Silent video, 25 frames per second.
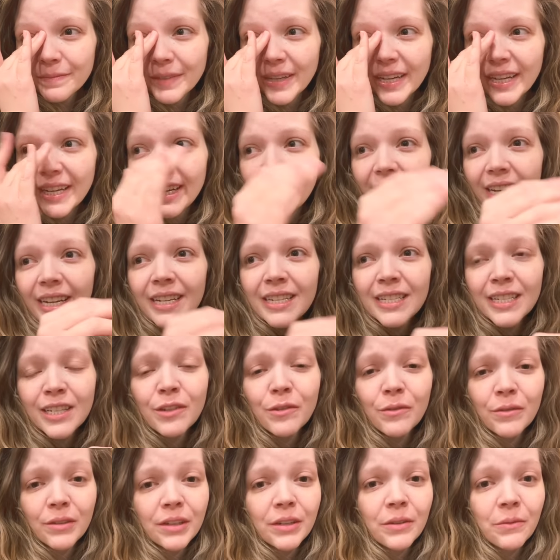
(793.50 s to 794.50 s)
like, is
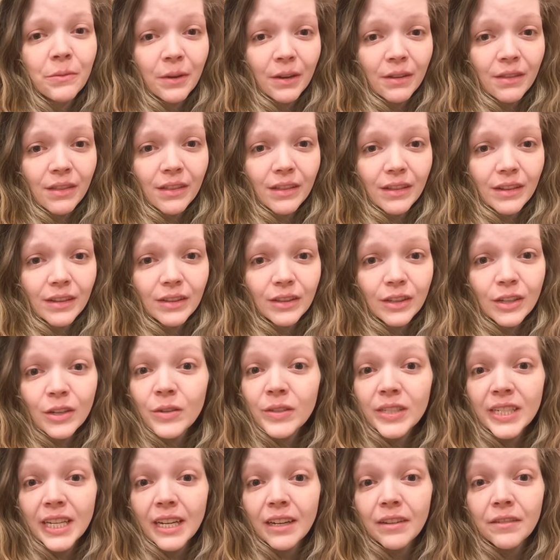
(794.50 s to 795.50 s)
it really worth
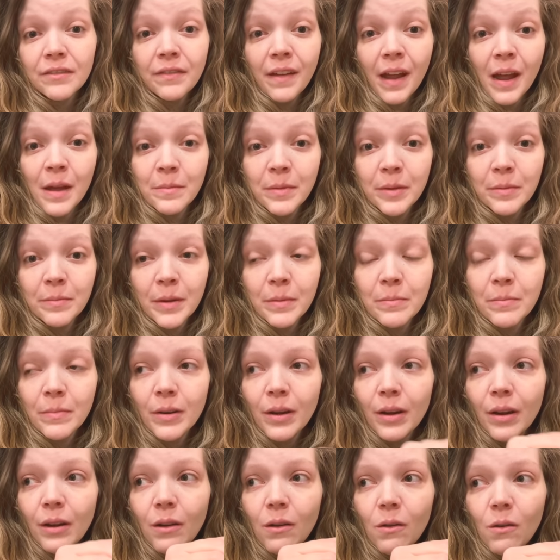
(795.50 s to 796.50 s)
losing a family
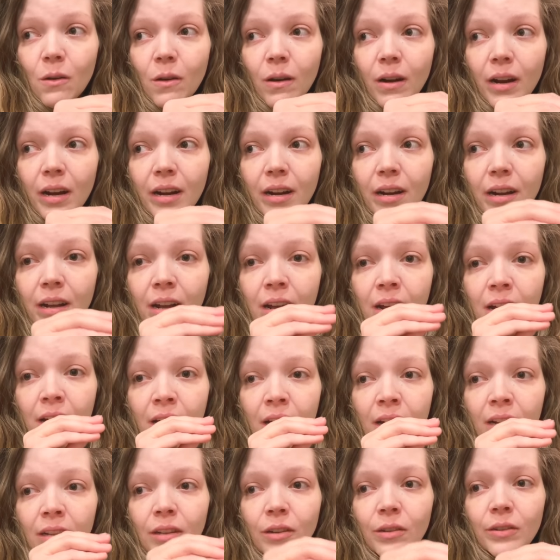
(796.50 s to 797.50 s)
member or
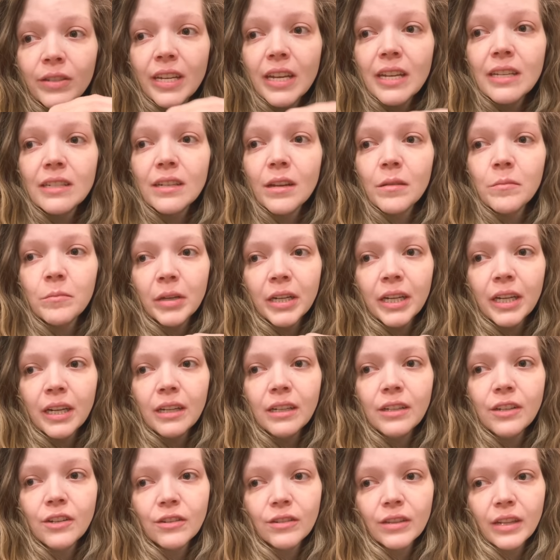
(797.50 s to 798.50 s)
losing somebody
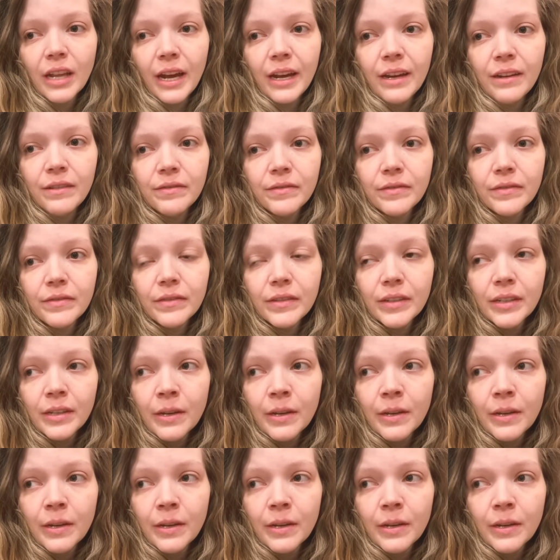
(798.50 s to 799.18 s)
in your life